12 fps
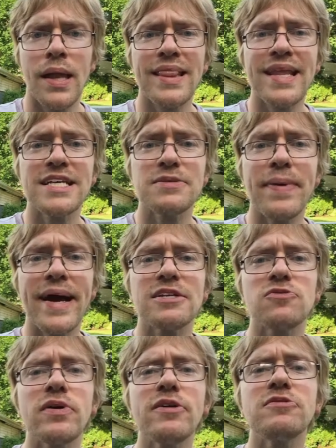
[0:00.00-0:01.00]
This
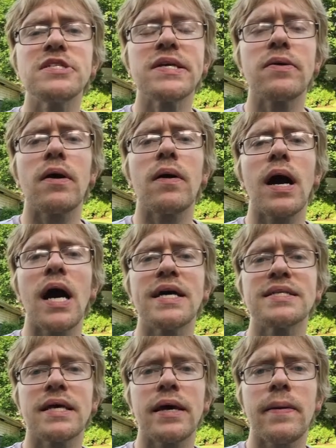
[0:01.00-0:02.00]
match with Jiro
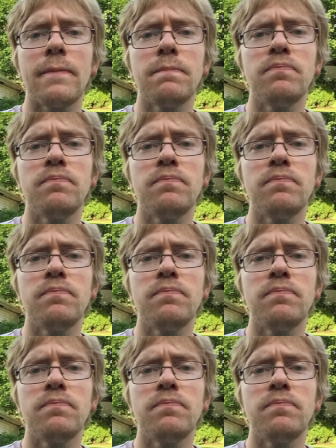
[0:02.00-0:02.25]
Kaze